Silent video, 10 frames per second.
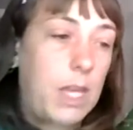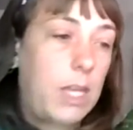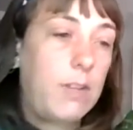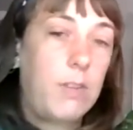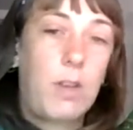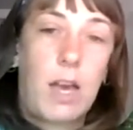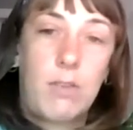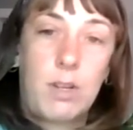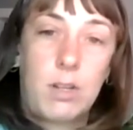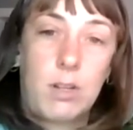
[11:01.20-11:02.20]
even if you
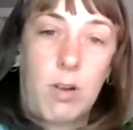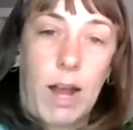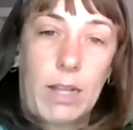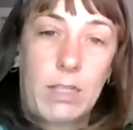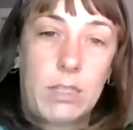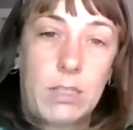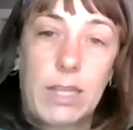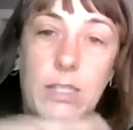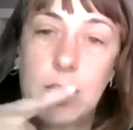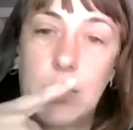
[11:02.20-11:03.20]
have a cracked
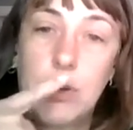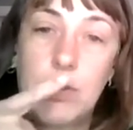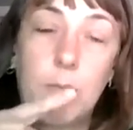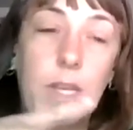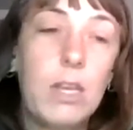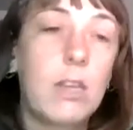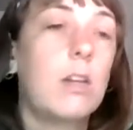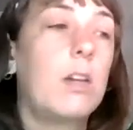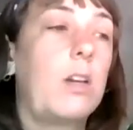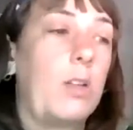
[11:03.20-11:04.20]
like tip of the beak,
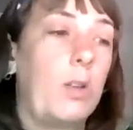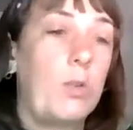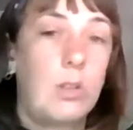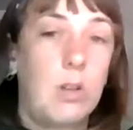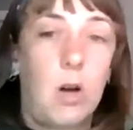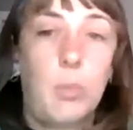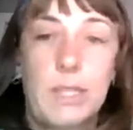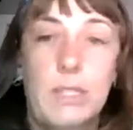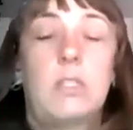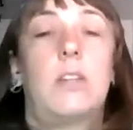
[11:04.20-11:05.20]
those are all
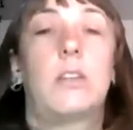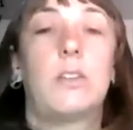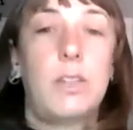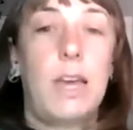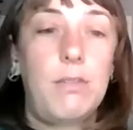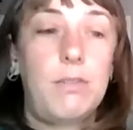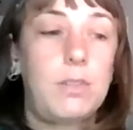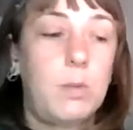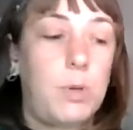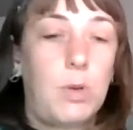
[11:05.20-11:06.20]
places that are safe
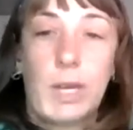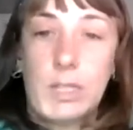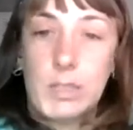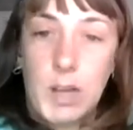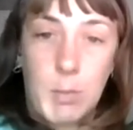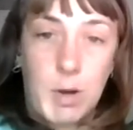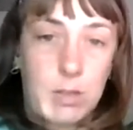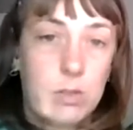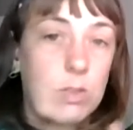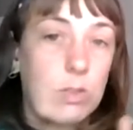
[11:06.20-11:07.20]
to put Kwik Stop
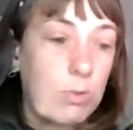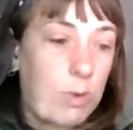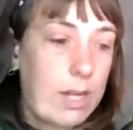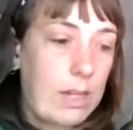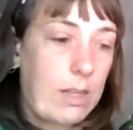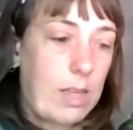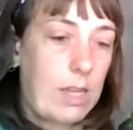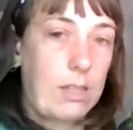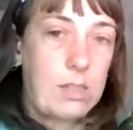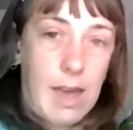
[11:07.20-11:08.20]
on. So it's a great
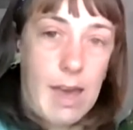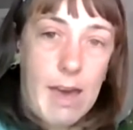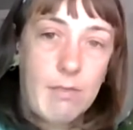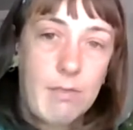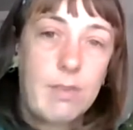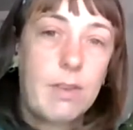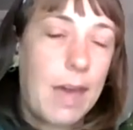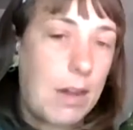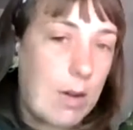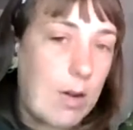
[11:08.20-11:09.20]
thing to have
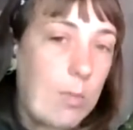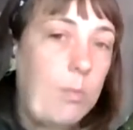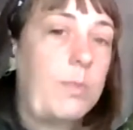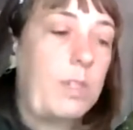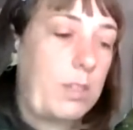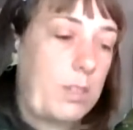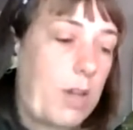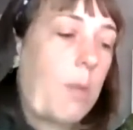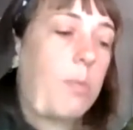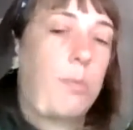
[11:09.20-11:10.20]
at home to
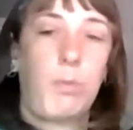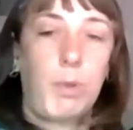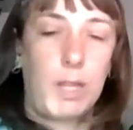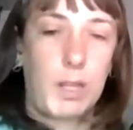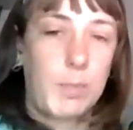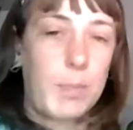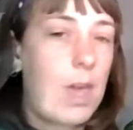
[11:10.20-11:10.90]
stop bleeding.